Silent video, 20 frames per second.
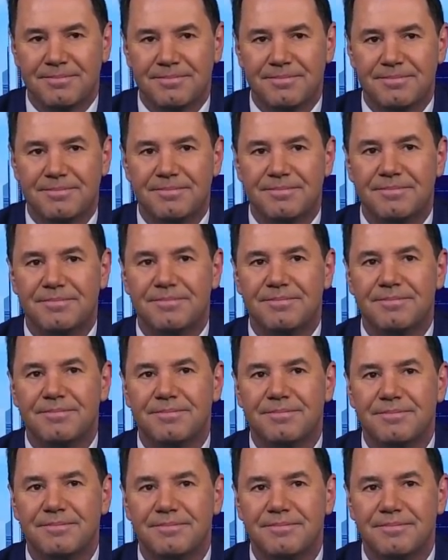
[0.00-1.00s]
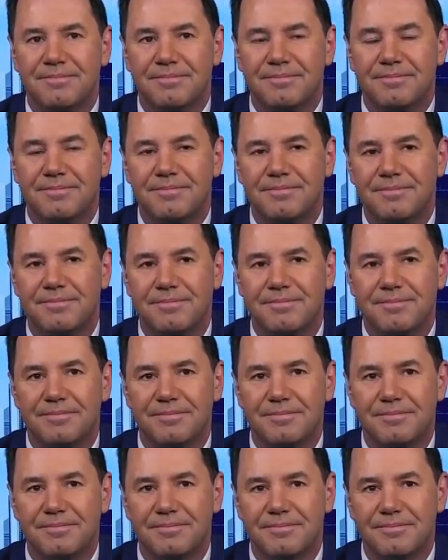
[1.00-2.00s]

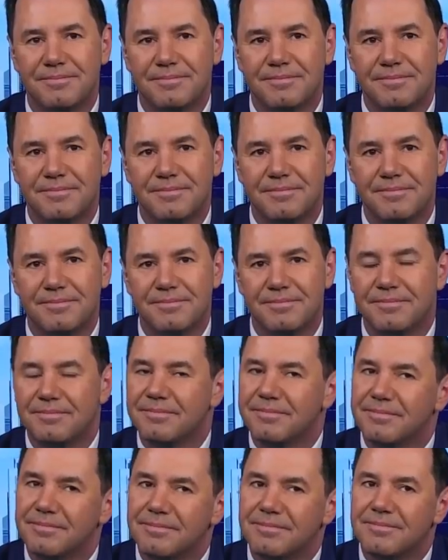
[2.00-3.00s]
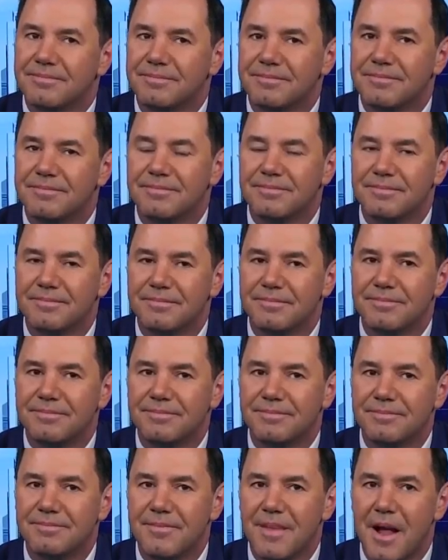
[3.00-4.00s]

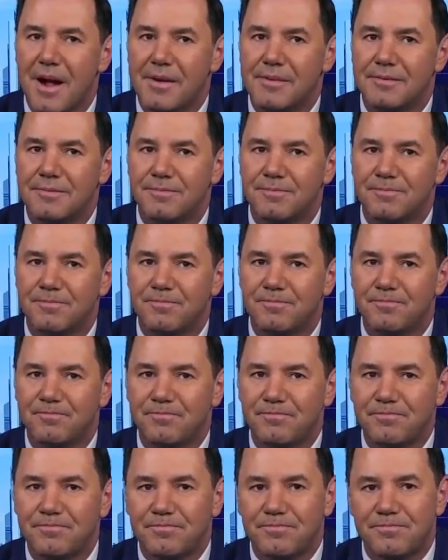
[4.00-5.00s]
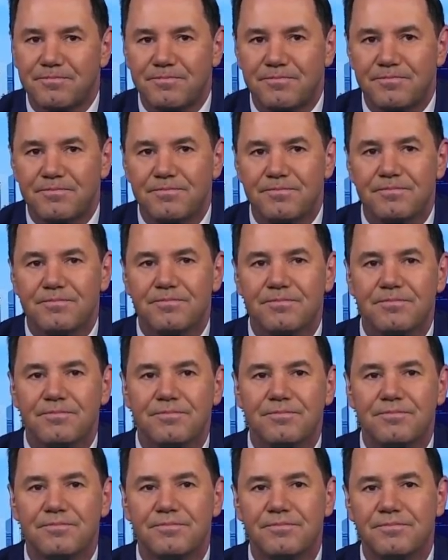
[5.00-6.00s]

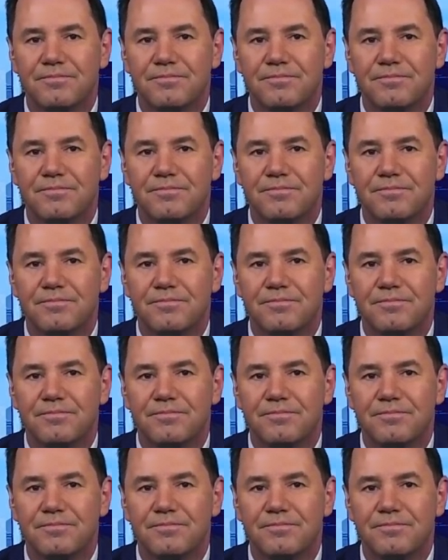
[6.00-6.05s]
[no speech]